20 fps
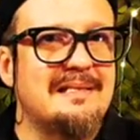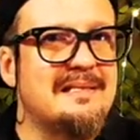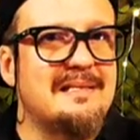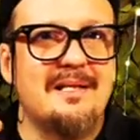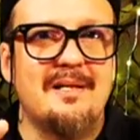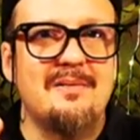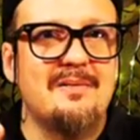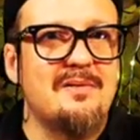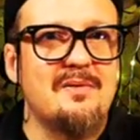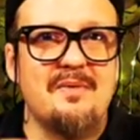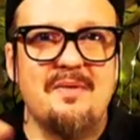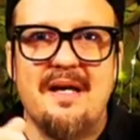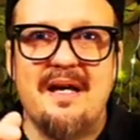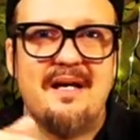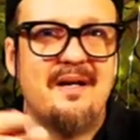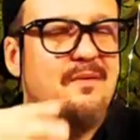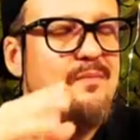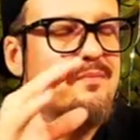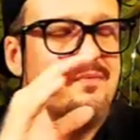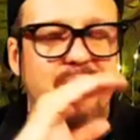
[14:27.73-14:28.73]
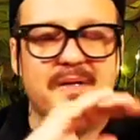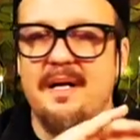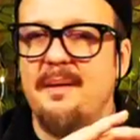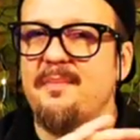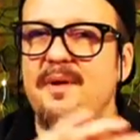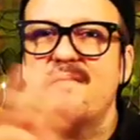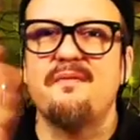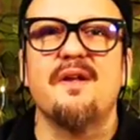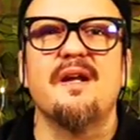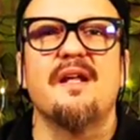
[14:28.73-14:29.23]
Don't do that. Oh,
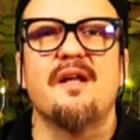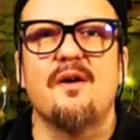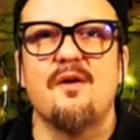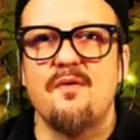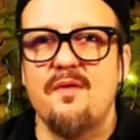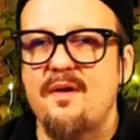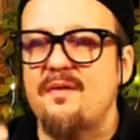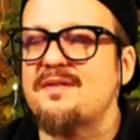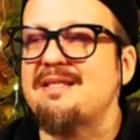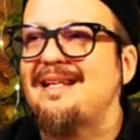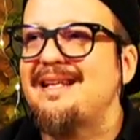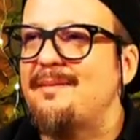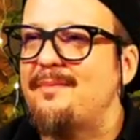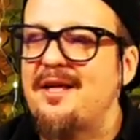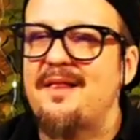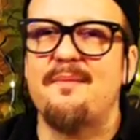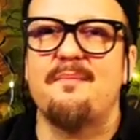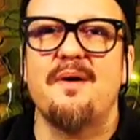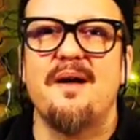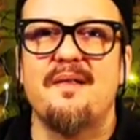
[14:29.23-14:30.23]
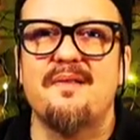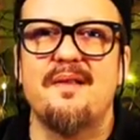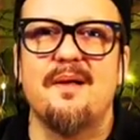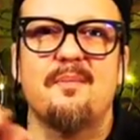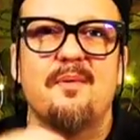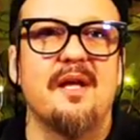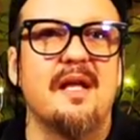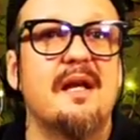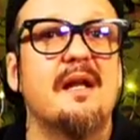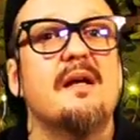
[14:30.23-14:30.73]
I'm not even going to go there. I was thinking about the
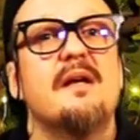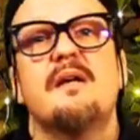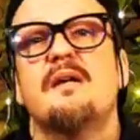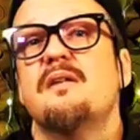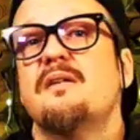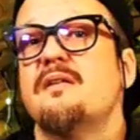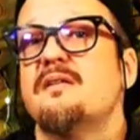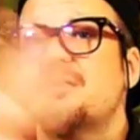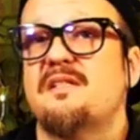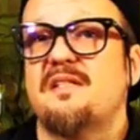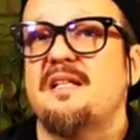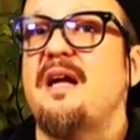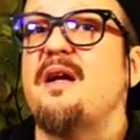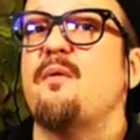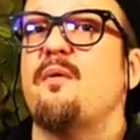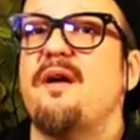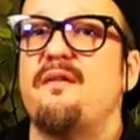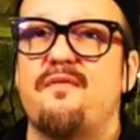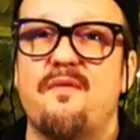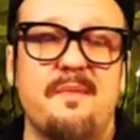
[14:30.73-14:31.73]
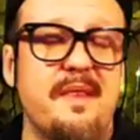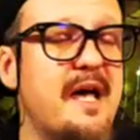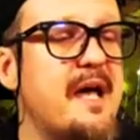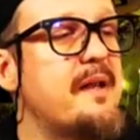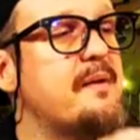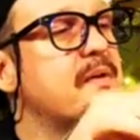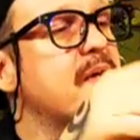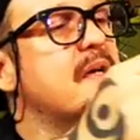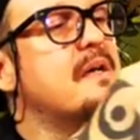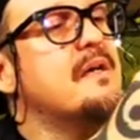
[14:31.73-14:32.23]
bathtub again. Stay away from
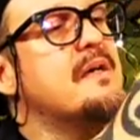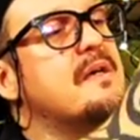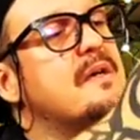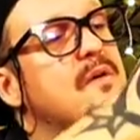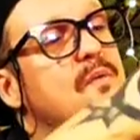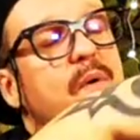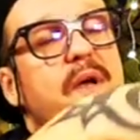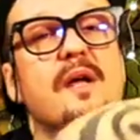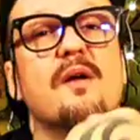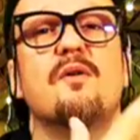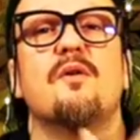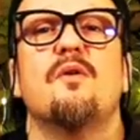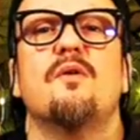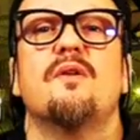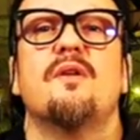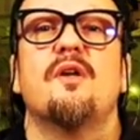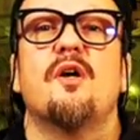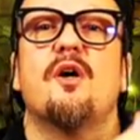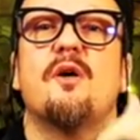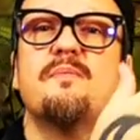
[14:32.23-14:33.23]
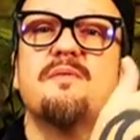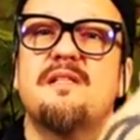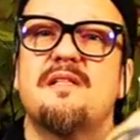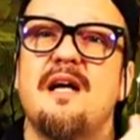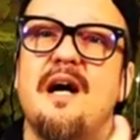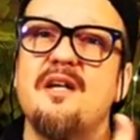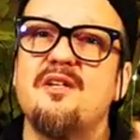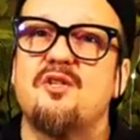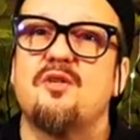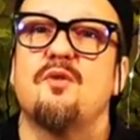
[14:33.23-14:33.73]
that. Wiggled all the knobs,
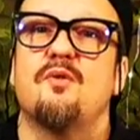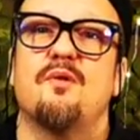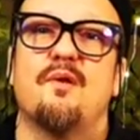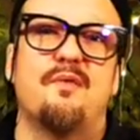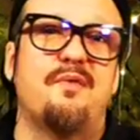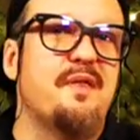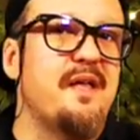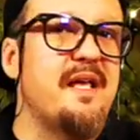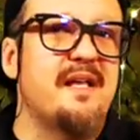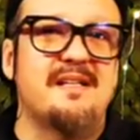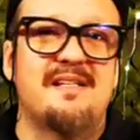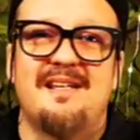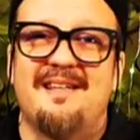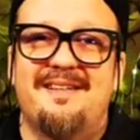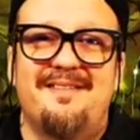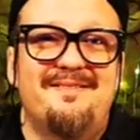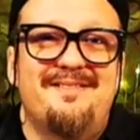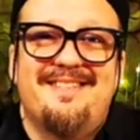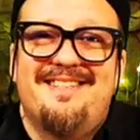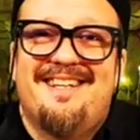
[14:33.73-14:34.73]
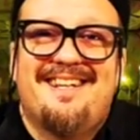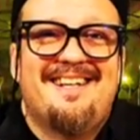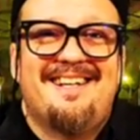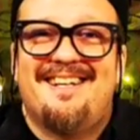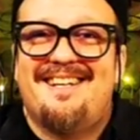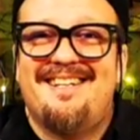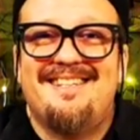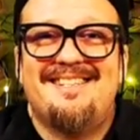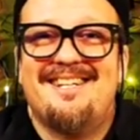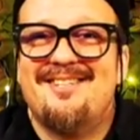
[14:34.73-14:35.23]
touched all the things.
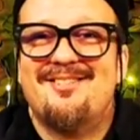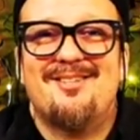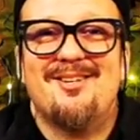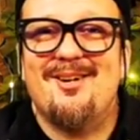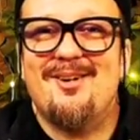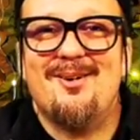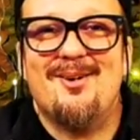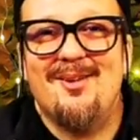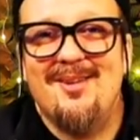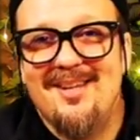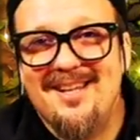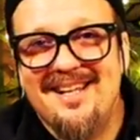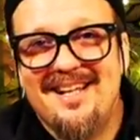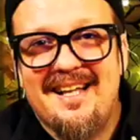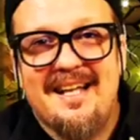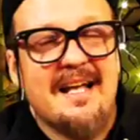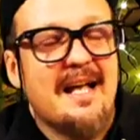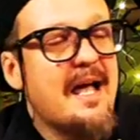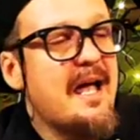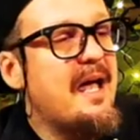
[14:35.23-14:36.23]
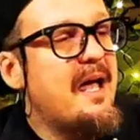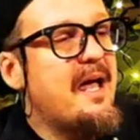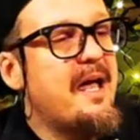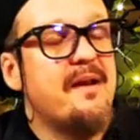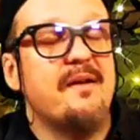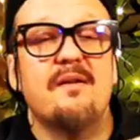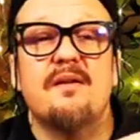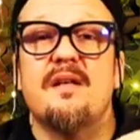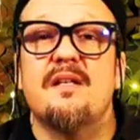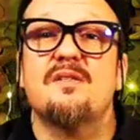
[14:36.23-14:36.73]
I touched it all.
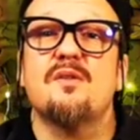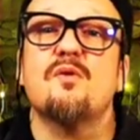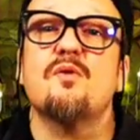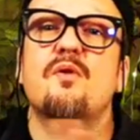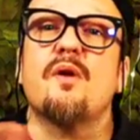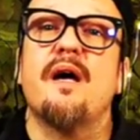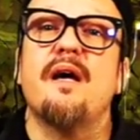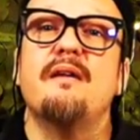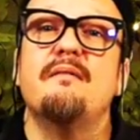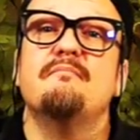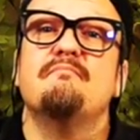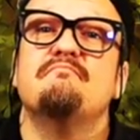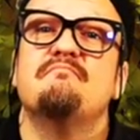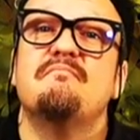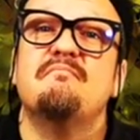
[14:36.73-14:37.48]
And it's all great.